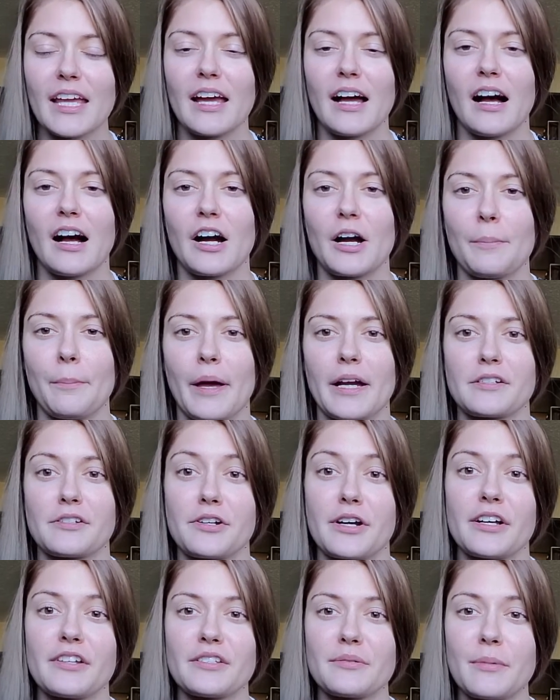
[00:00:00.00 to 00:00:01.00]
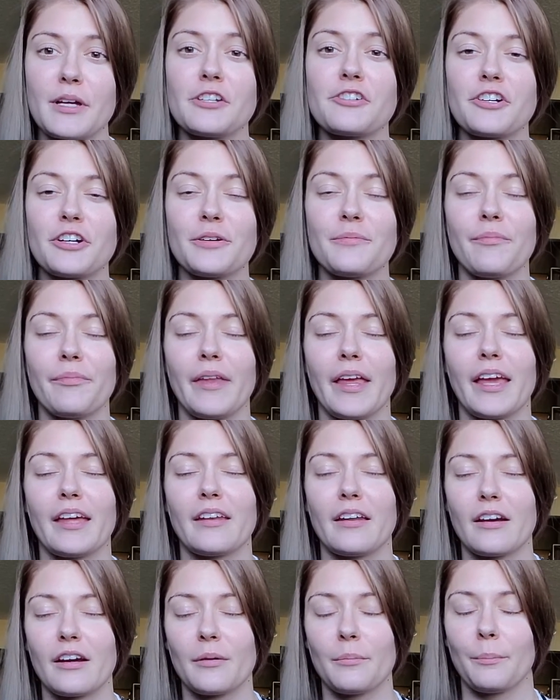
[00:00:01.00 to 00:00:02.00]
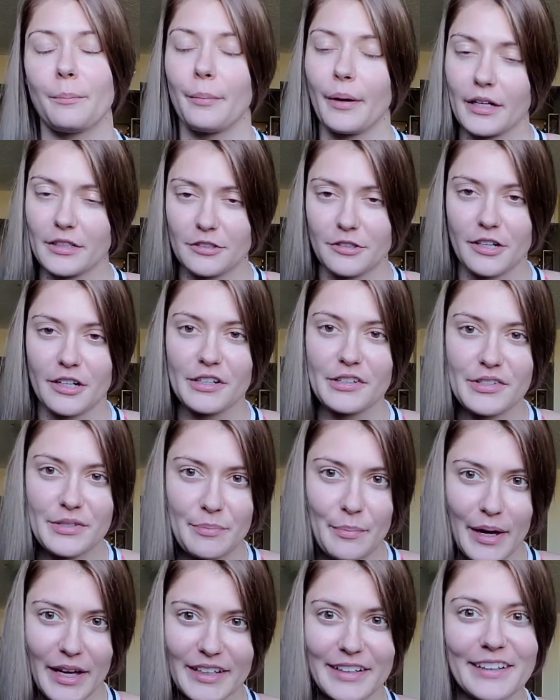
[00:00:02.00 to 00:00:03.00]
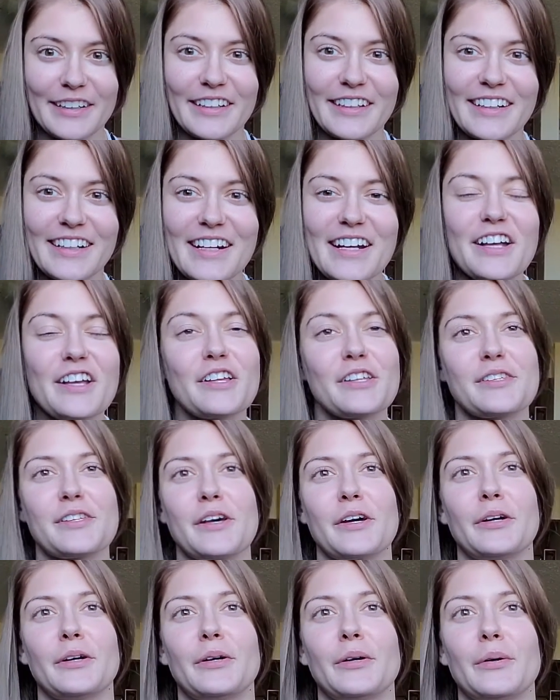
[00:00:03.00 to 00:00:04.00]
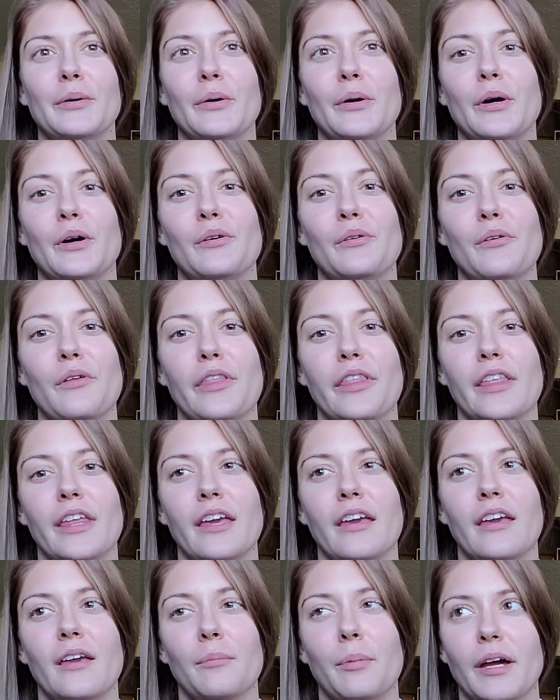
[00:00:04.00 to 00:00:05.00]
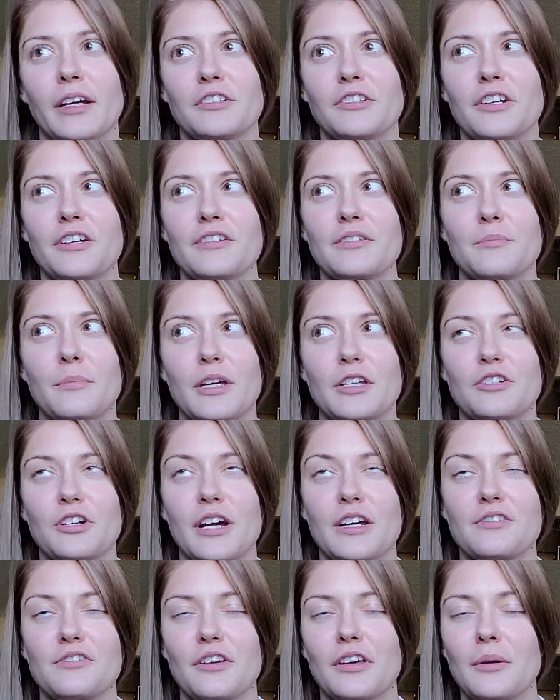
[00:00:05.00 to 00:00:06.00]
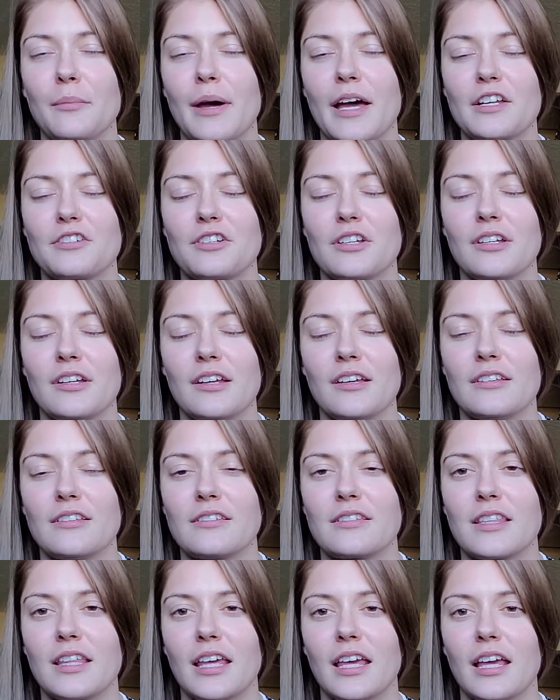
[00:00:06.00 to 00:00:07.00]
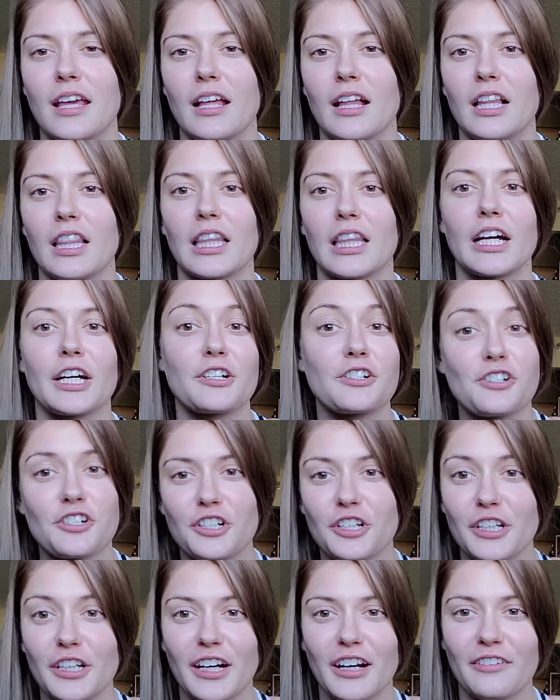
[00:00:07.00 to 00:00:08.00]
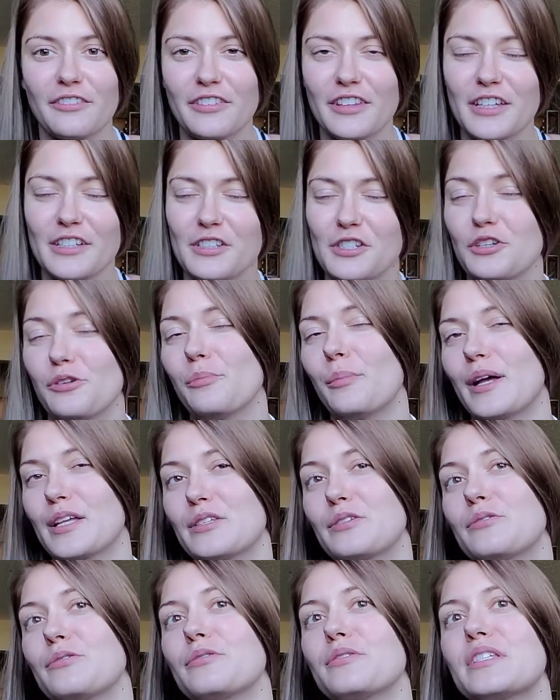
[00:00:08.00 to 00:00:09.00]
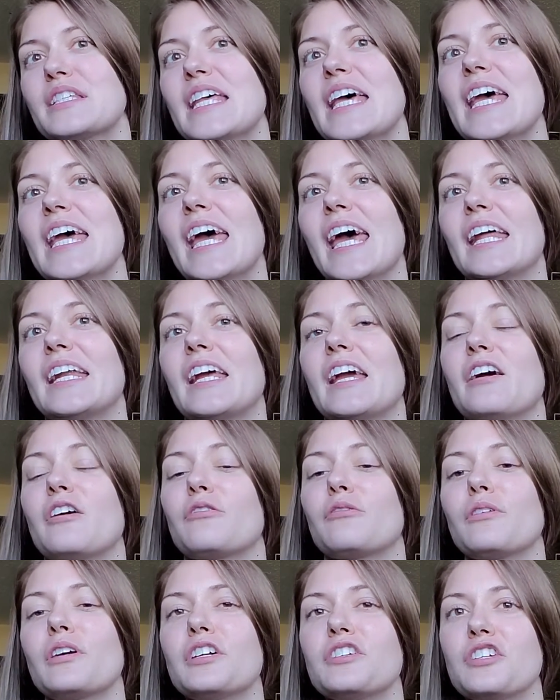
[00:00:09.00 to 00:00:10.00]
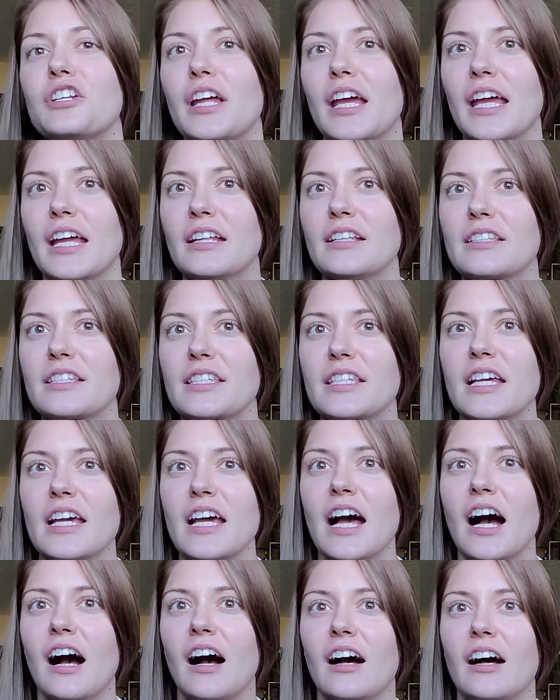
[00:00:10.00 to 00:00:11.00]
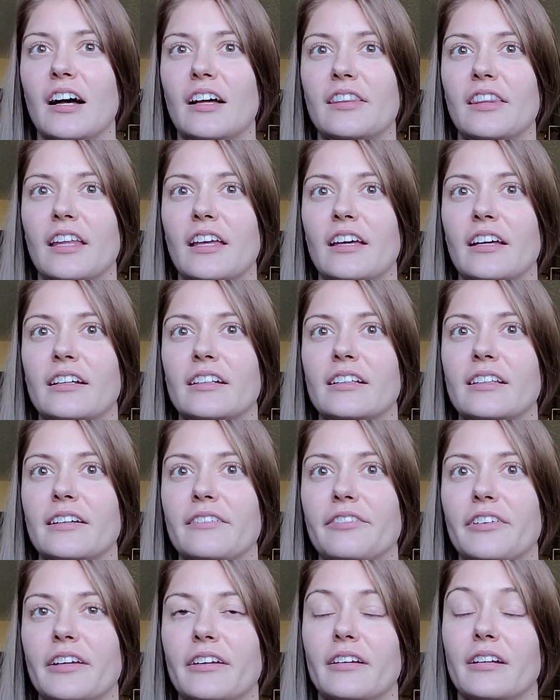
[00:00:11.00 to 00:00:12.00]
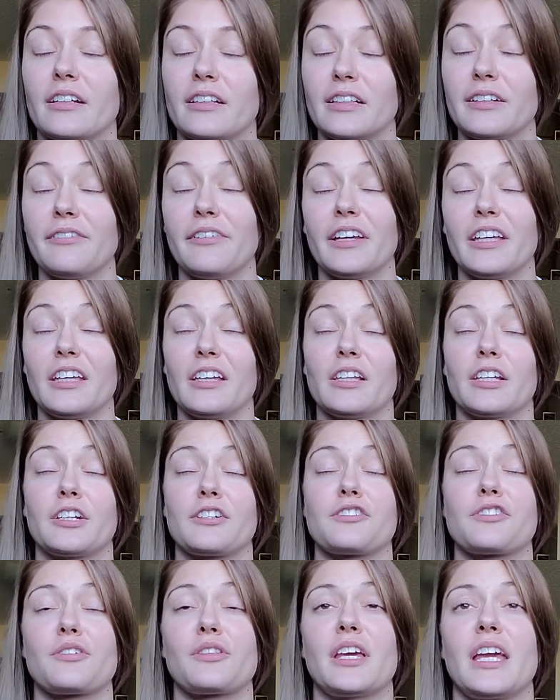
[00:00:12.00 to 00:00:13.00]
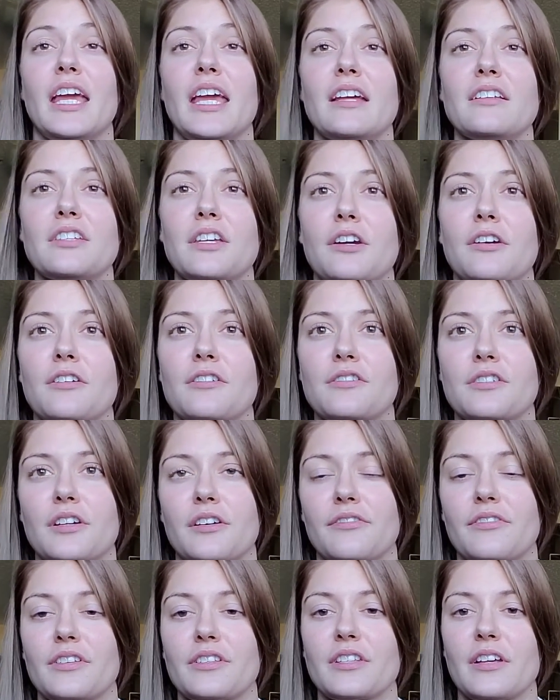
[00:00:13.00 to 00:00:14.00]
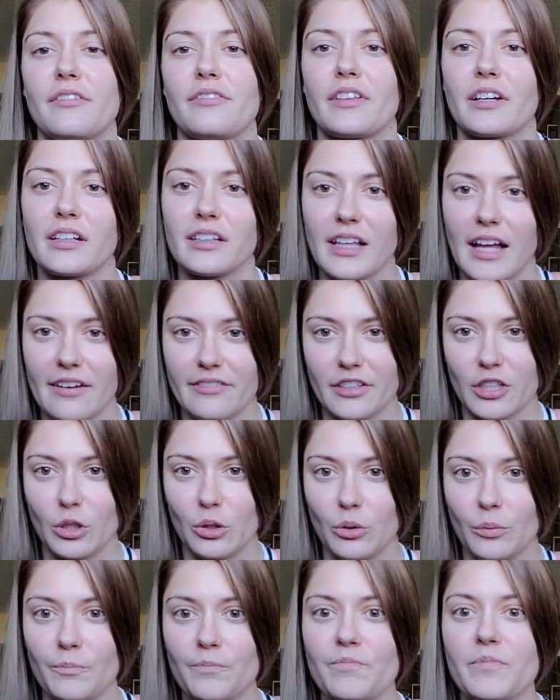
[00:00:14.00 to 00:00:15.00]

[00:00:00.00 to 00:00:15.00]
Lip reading: our Pectoris Major and our Pectoris Minor. So the Pectoris Major, as you can imagine, is the larger of the two muscles, and it originates on the clavicular, so the anterior surface of the clavicle.